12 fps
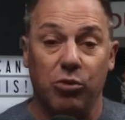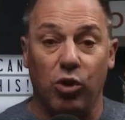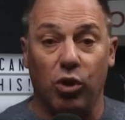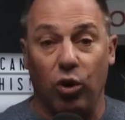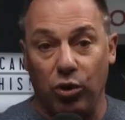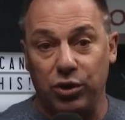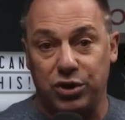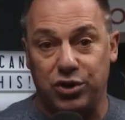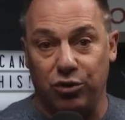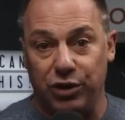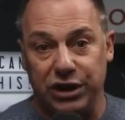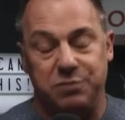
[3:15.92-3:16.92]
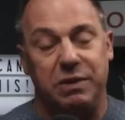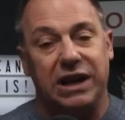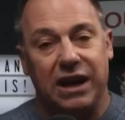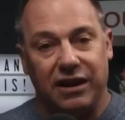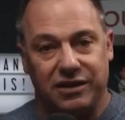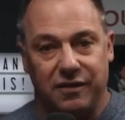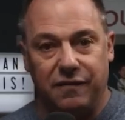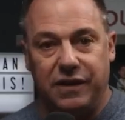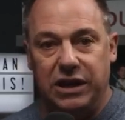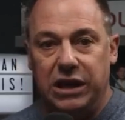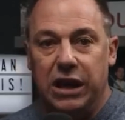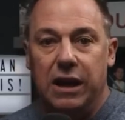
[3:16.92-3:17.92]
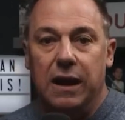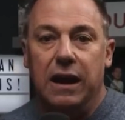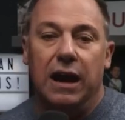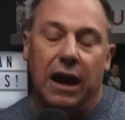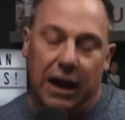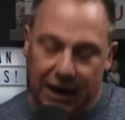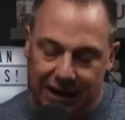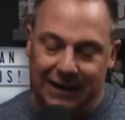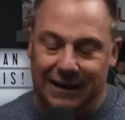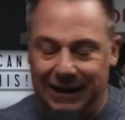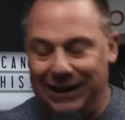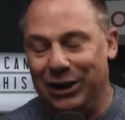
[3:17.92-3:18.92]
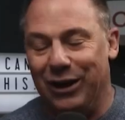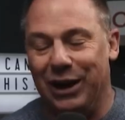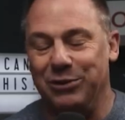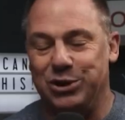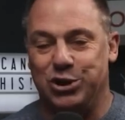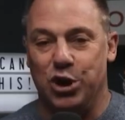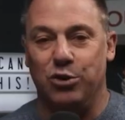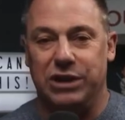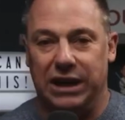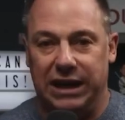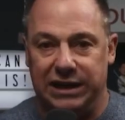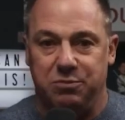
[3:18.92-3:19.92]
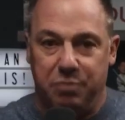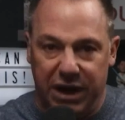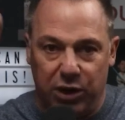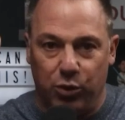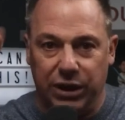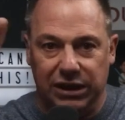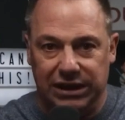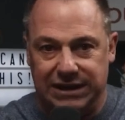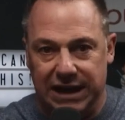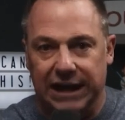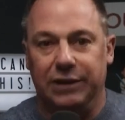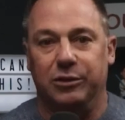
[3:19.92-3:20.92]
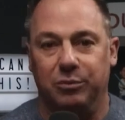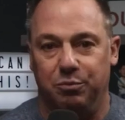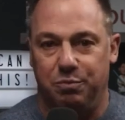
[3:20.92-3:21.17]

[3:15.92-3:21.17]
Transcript: horror stories because of I always joke that it's big real estate. Big